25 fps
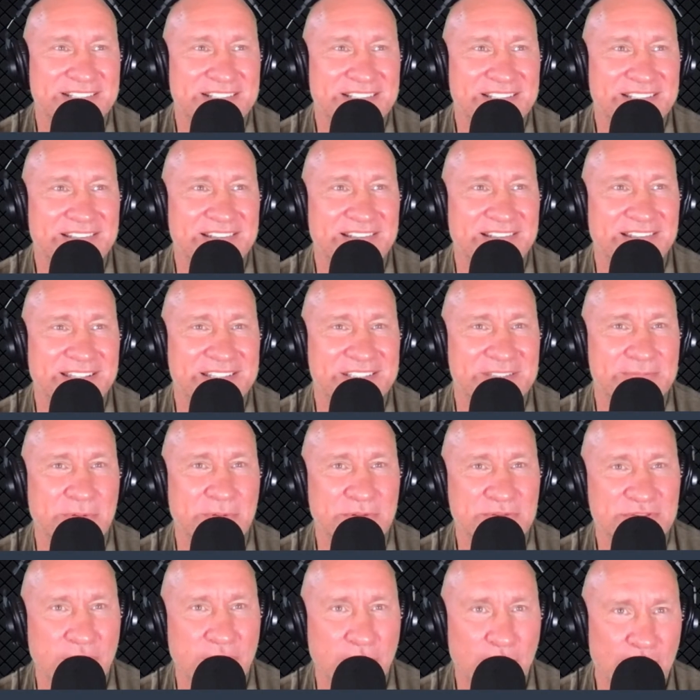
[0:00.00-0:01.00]
it's
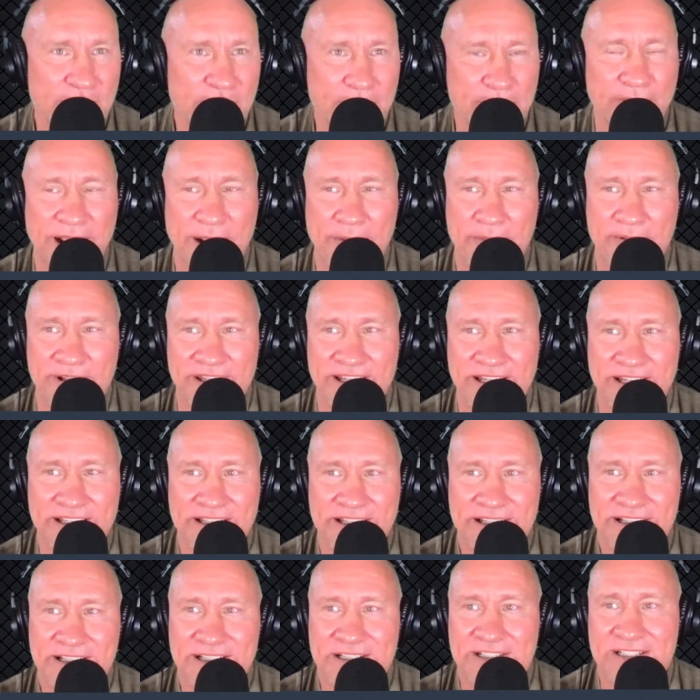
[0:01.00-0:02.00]
supposed to work properly.
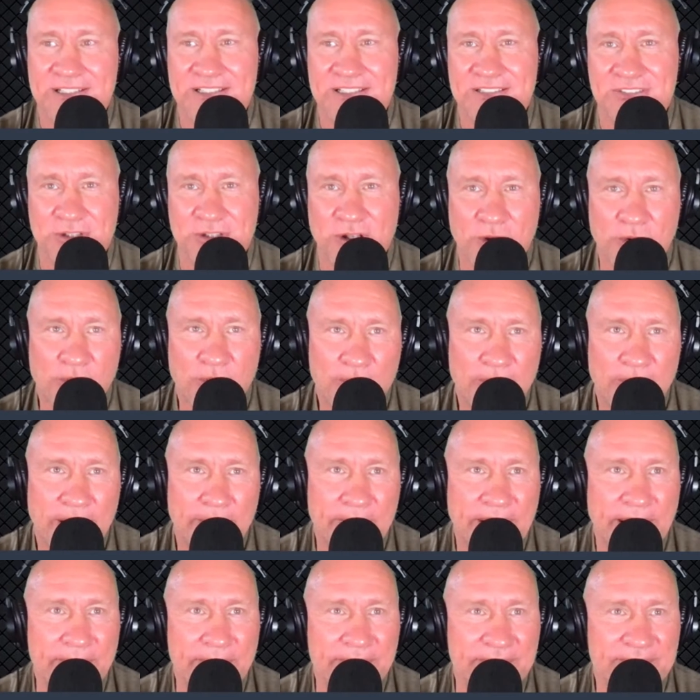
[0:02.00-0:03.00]
So
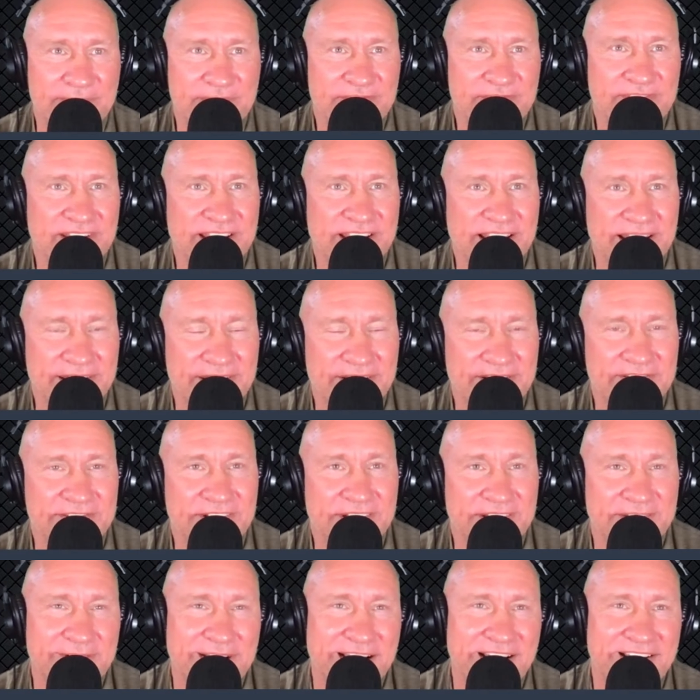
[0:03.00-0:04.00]
I'm getting,
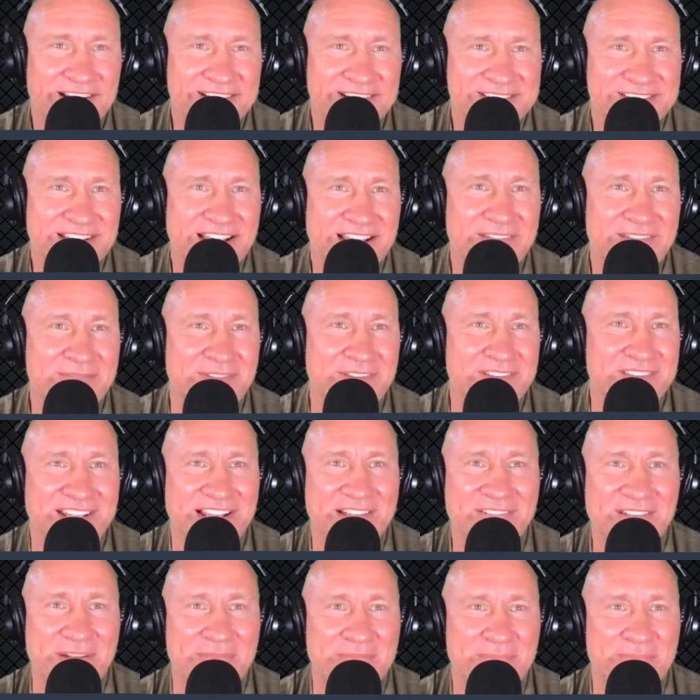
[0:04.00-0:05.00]
well, see, I have the thing.
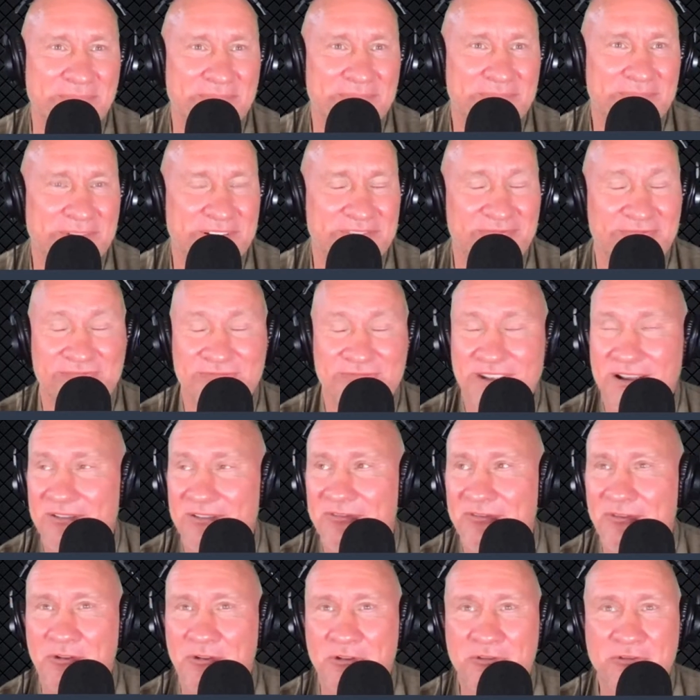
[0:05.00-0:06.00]
I've got
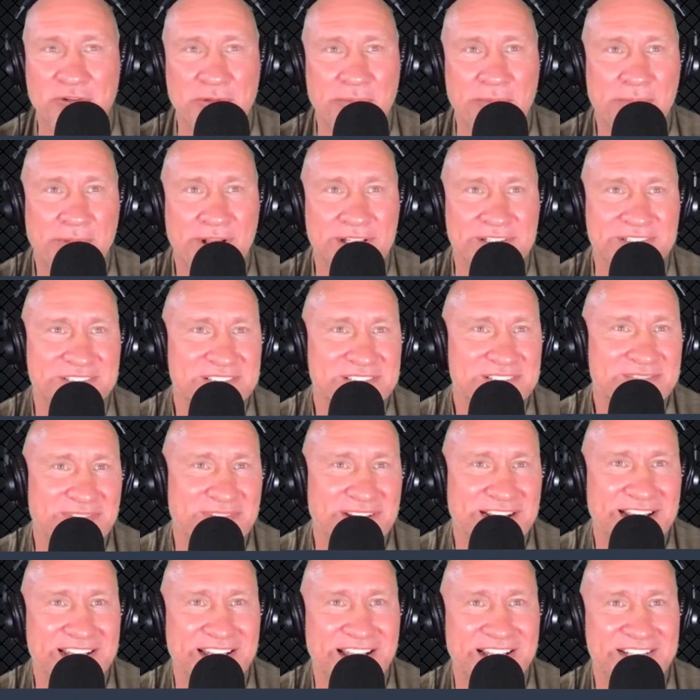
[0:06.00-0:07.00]
food for months, but
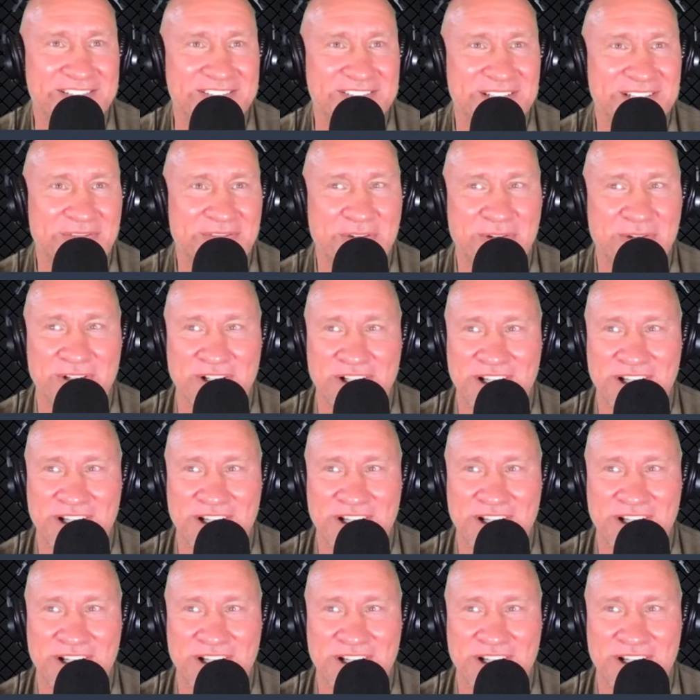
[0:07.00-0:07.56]
I just love going to